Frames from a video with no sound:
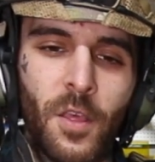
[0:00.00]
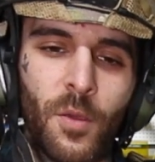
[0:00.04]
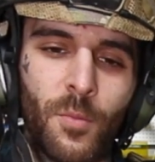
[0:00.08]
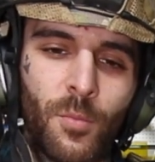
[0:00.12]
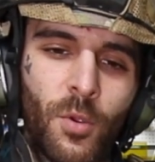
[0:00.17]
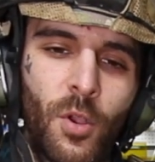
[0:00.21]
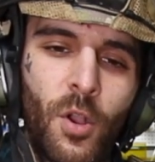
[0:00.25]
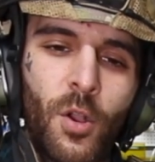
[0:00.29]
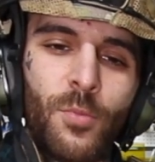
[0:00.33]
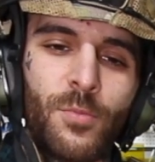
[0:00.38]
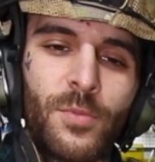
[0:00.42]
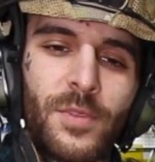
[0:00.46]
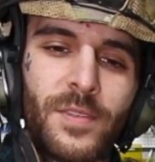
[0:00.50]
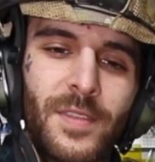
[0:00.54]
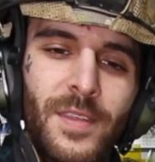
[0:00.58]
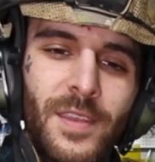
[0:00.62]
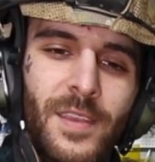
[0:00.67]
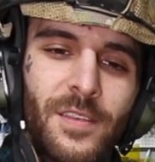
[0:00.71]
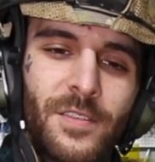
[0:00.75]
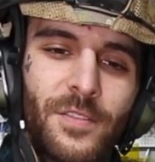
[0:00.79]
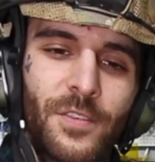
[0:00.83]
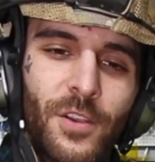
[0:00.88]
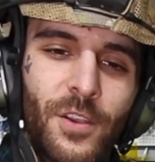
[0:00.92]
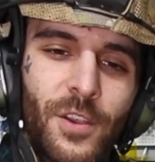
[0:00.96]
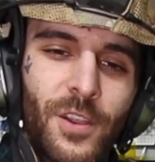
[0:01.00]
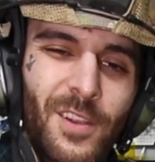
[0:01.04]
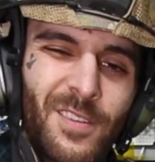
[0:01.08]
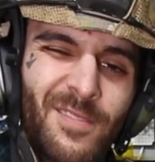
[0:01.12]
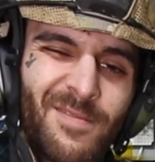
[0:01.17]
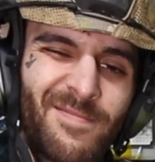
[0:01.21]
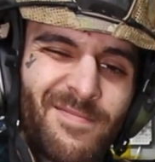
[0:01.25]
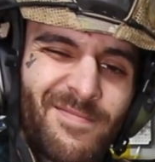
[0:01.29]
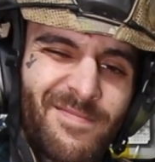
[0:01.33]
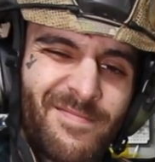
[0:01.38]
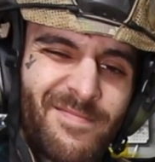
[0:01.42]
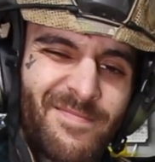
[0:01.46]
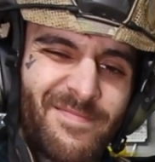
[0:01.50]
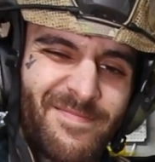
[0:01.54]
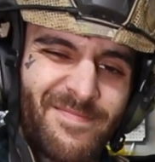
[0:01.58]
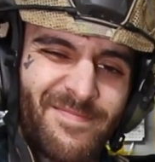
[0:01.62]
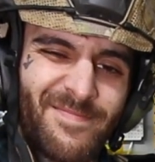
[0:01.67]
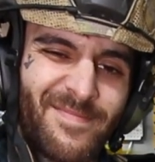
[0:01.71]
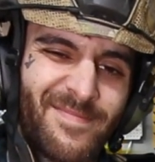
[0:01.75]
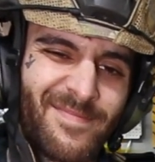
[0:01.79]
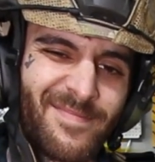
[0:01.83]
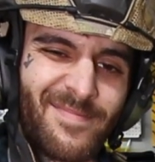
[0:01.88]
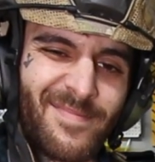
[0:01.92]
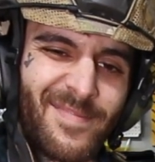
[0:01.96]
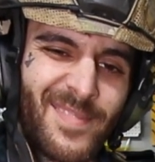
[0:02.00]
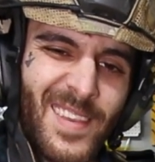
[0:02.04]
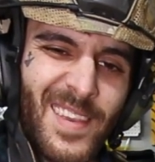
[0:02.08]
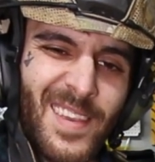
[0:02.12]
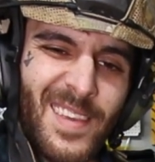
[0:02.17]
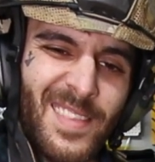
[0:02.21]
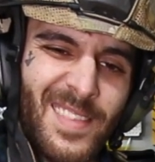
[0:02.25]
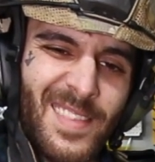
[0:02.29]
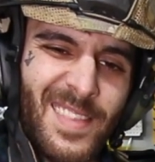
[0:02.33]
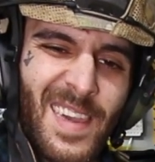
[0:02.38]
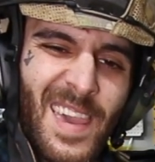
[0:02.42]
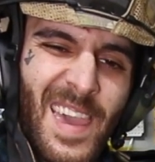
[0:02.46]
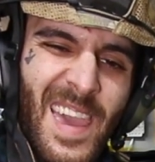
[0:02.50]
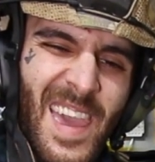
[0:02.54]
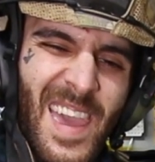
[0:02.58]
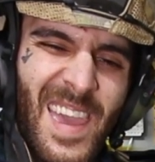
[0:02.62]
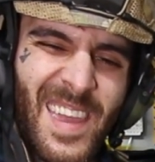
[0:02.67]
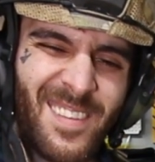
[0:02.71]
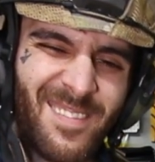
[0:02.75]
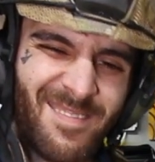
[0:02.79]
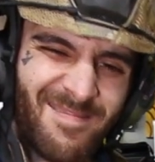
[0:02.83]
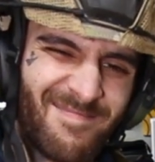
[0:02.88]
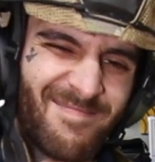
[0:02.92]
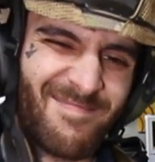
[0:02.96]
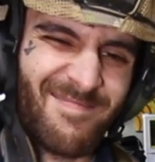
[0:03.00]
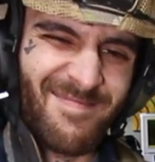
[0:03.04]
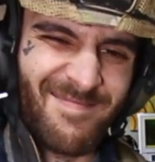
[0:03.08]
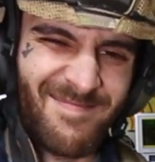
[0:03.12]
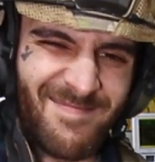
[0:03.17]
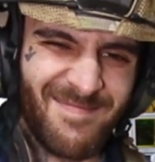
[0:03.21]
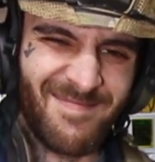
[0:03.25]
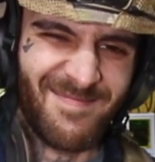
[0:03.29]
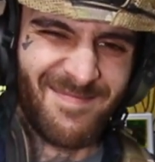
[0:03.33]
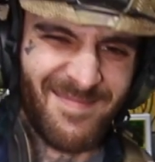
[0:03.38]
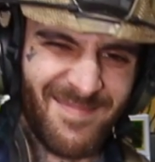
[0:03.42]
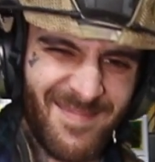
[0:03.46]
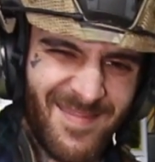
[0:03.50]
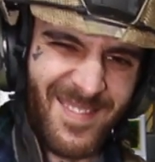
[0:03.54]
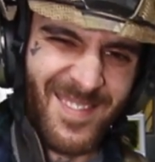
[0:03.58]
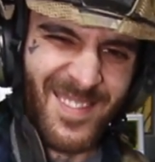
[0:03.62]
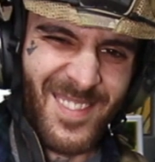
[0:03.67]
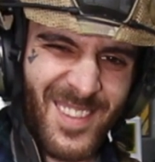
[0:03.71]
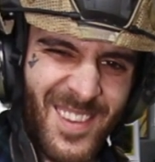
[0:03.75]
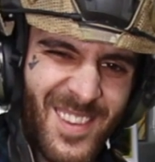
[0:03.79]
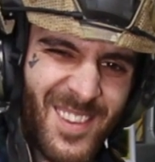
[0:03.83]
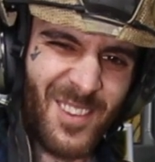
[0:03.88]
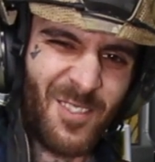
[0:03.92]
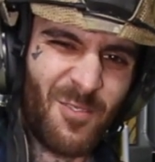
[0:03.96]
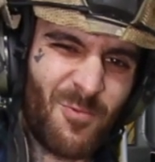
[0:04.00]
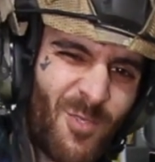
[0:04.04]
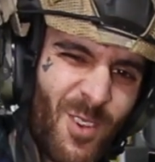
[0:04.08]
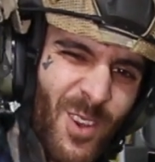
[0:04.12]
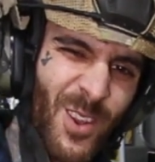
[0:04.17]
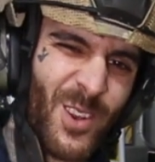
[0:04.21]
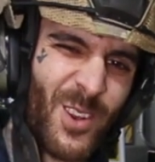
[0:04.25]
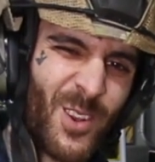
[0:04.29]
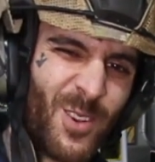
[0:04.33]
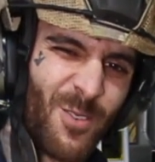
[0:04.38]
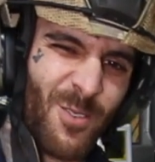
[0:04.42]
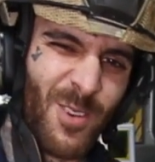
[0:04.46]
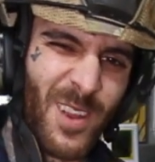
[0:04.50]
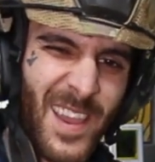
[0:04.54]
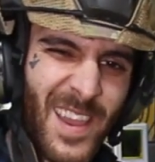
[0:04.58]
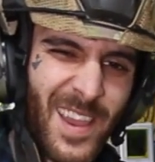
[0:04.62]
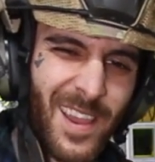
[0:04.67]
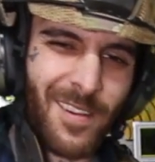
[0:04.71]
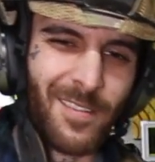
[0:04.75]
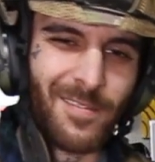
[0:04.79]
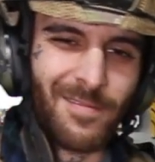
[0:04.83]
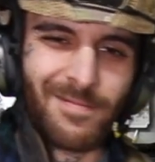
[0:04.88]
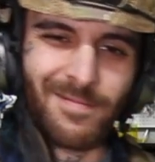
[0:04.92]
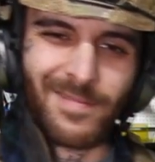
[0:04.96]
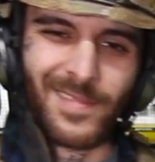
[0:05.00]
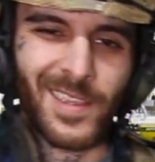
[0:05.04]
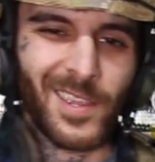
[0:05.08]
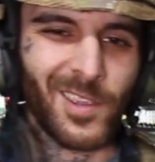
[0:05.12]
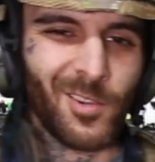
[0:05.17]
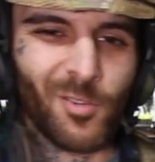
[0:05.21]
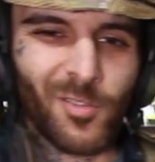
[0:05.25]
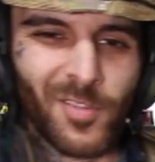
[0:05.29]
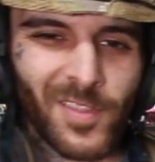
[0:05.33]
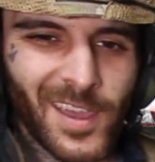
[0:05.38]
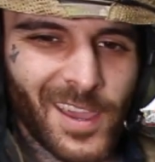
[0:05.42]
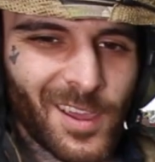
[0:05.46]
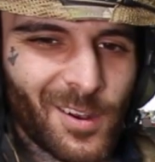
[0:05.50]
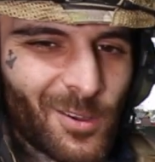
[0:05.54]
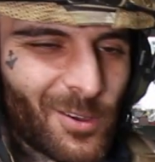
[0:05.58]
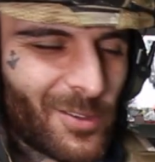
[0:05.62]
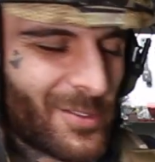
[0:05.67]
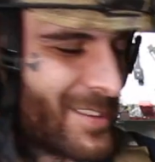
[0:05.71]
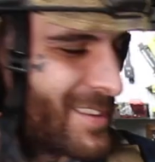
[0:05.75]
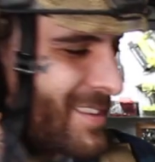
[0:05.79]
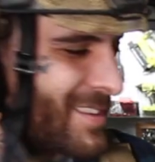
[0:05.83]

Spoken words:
Problem with these are that running around, hearing that all the